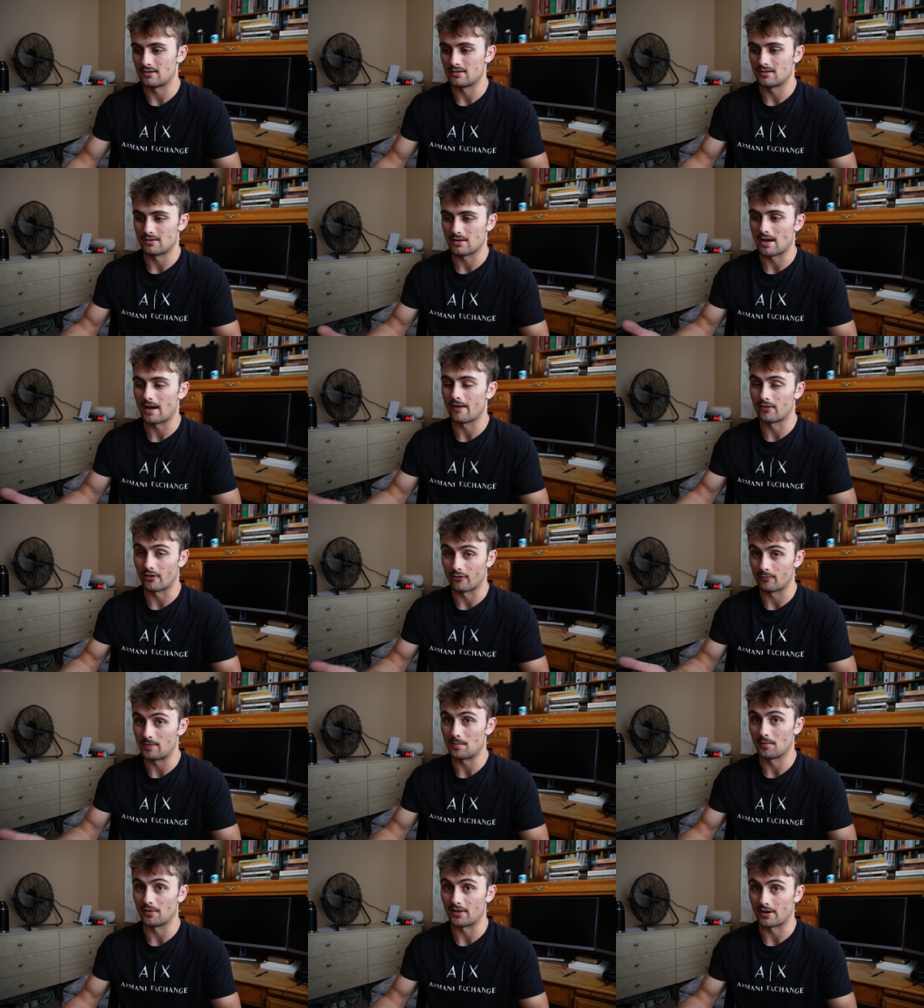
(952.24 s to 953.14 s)
enough
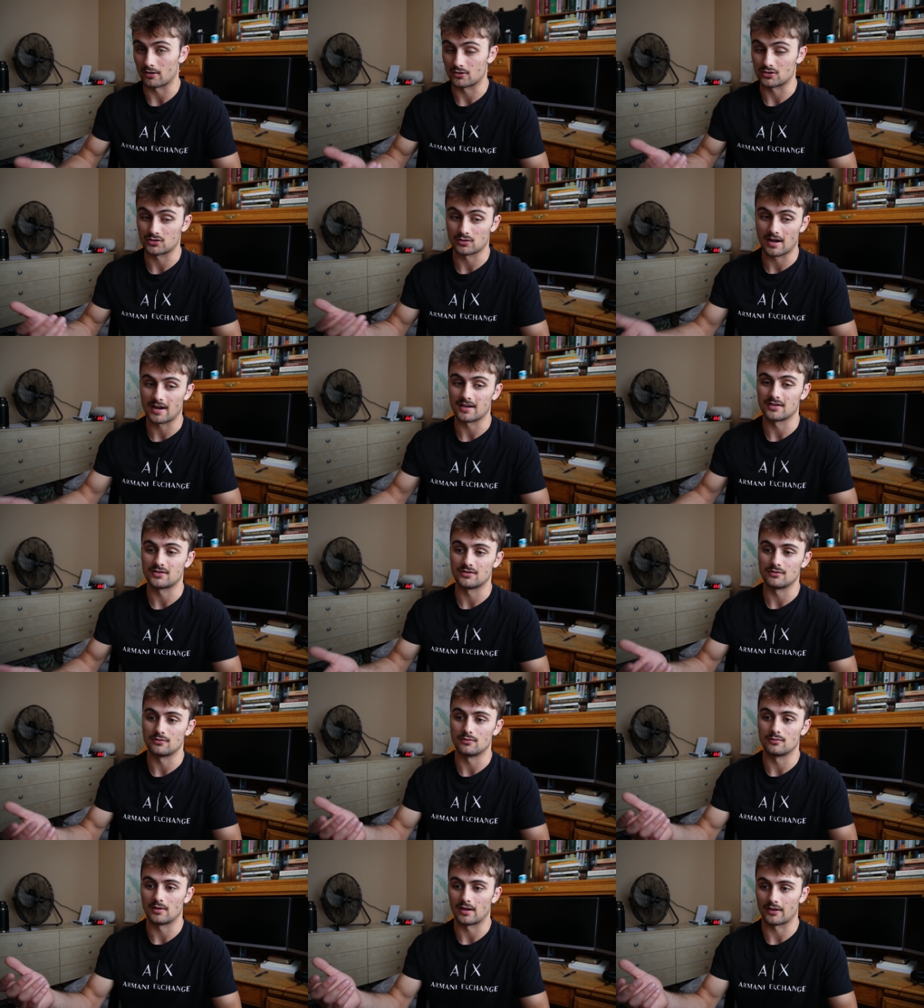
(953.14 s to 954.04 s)
people that are trying
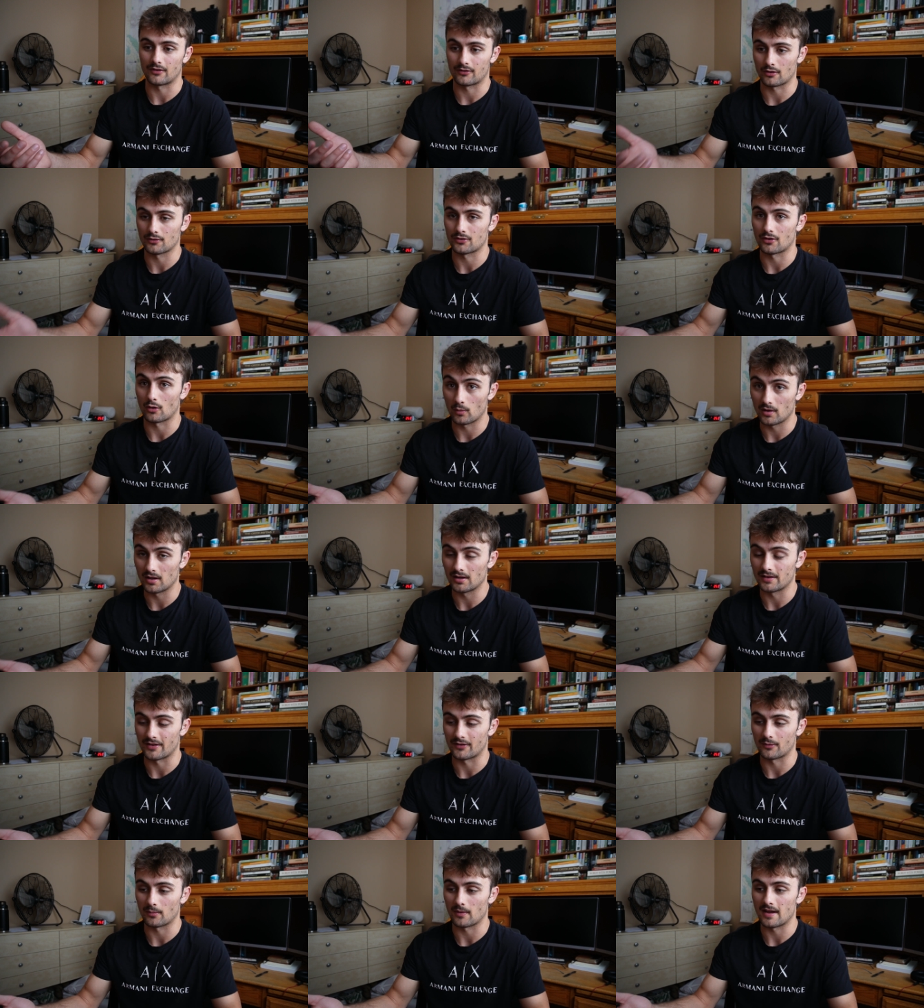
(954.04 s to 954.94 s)
to exert their will
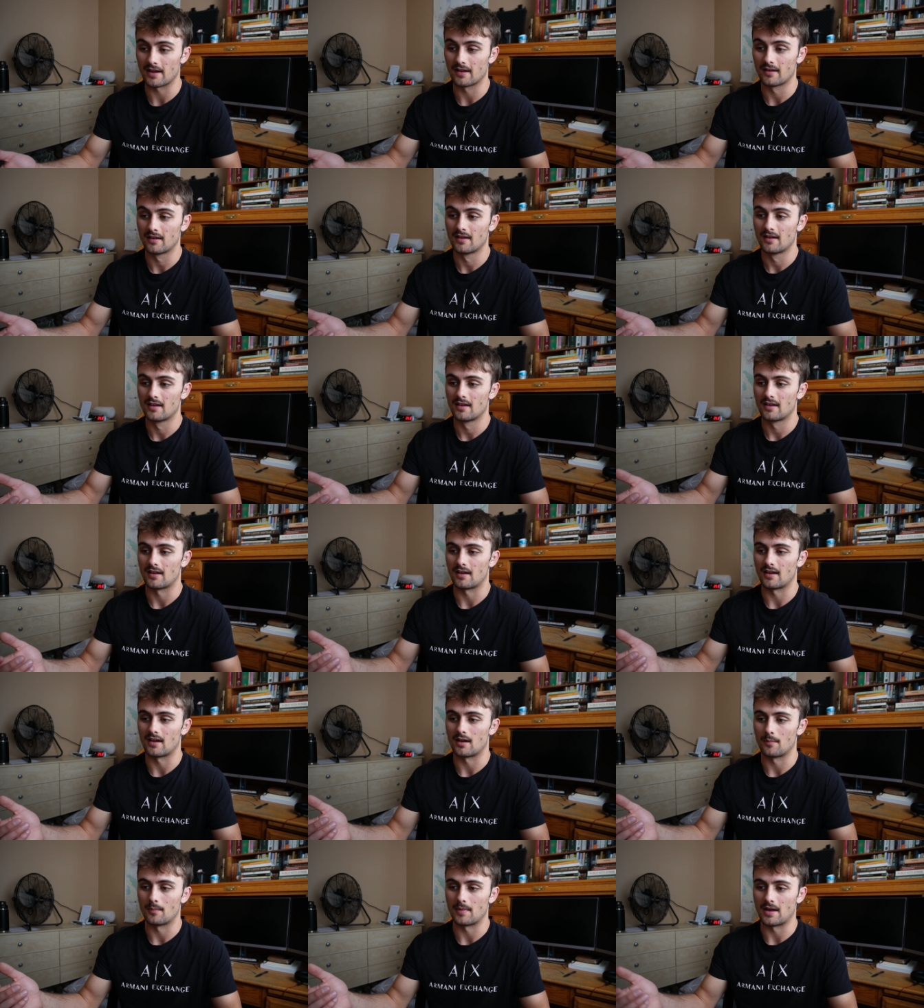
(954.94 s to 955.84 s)
this way
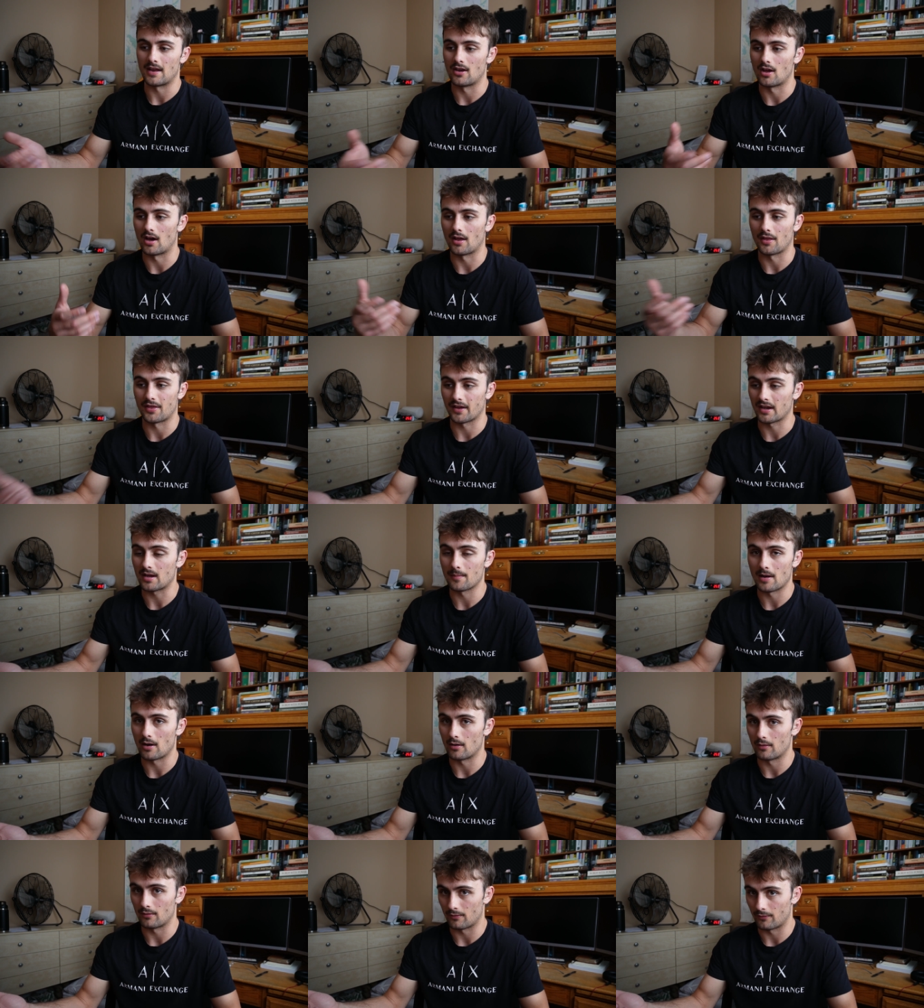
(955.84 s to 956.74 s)
and not think
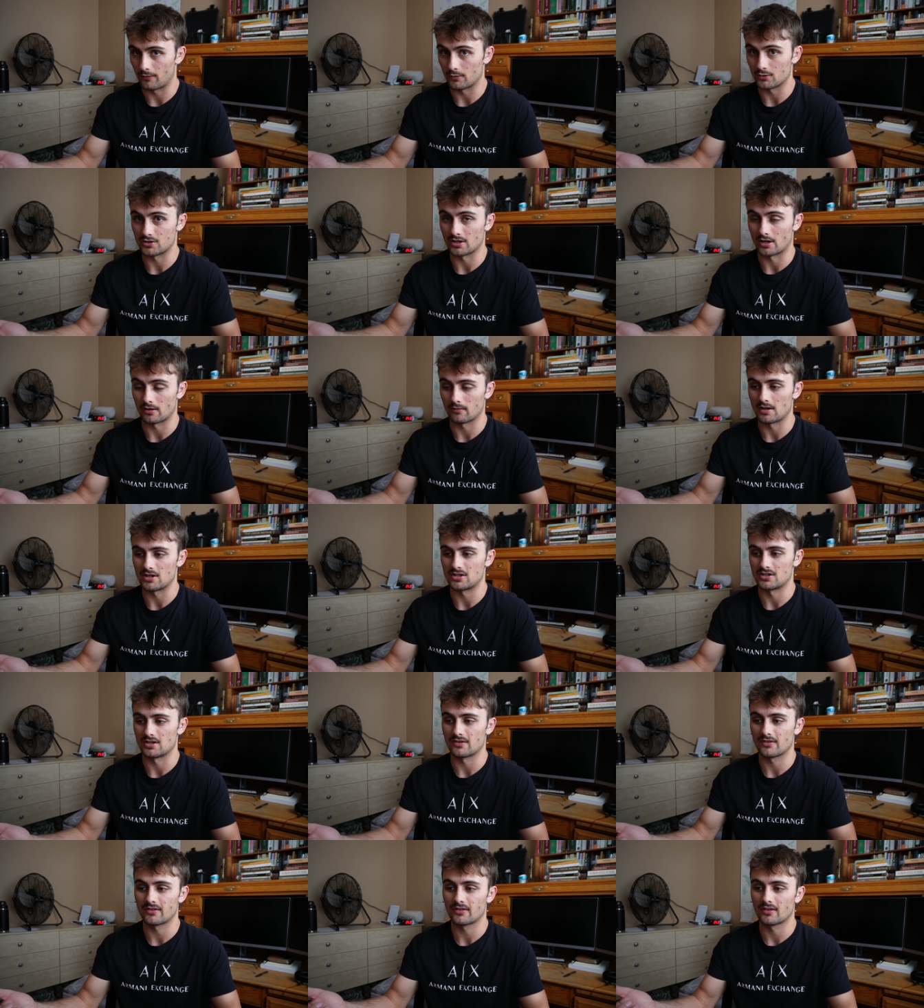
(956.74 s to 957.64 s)
about future
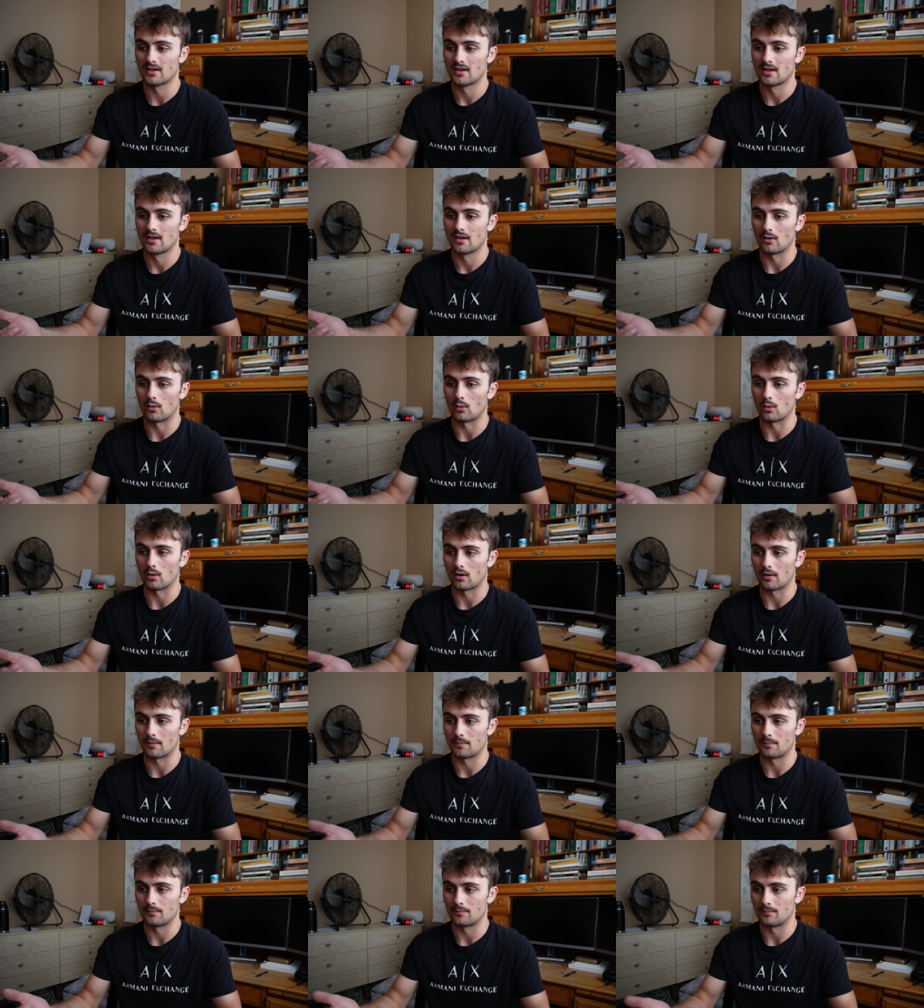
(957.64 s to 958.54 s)
generations
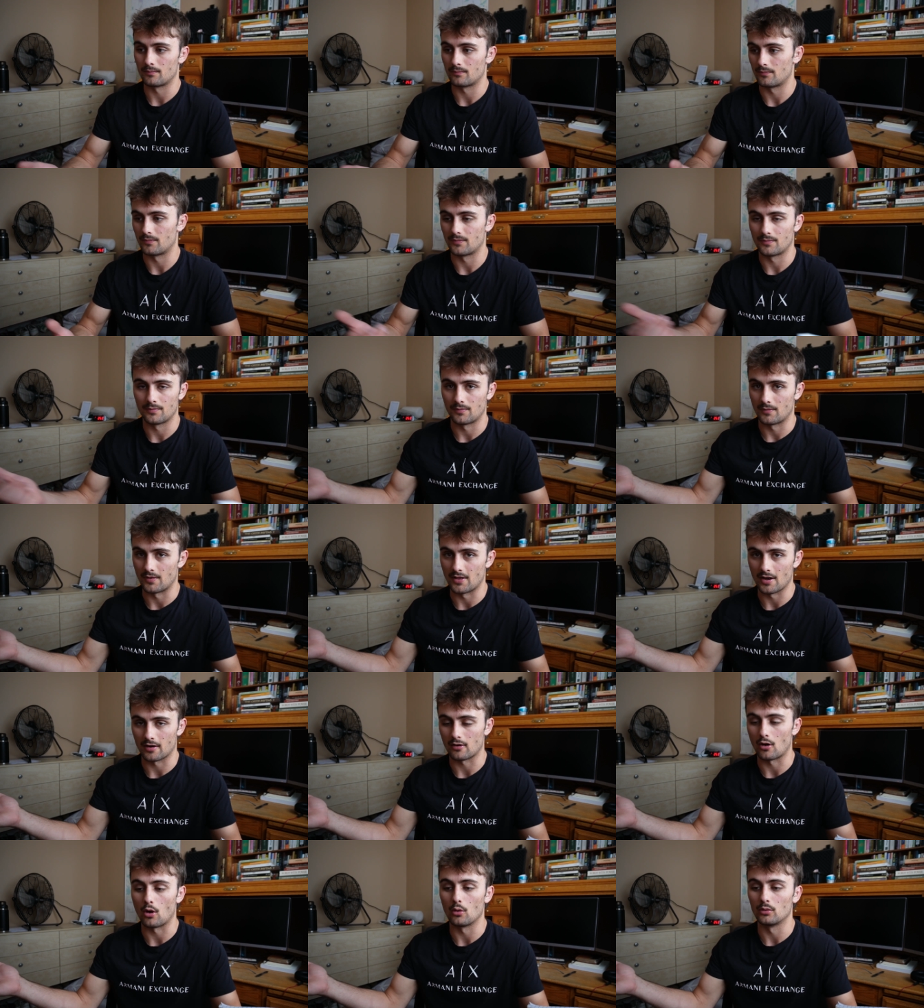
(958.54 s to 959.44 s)
or
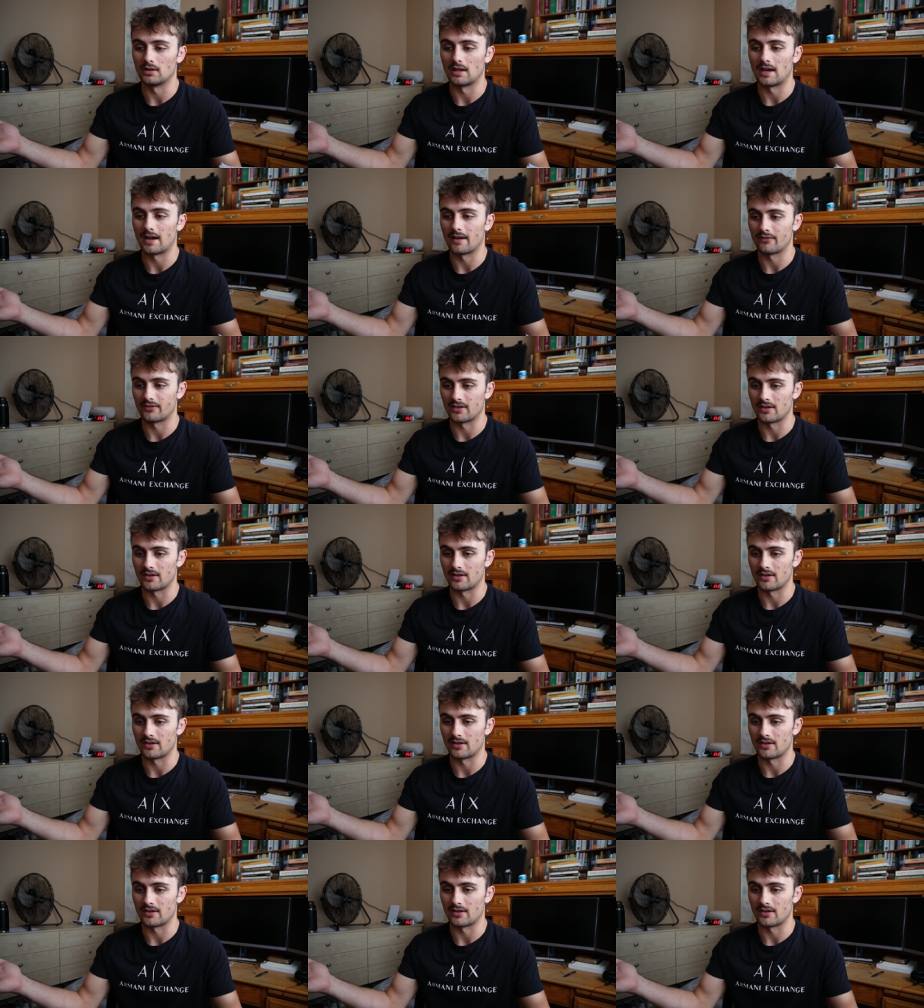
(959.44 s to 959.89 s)
their own lives,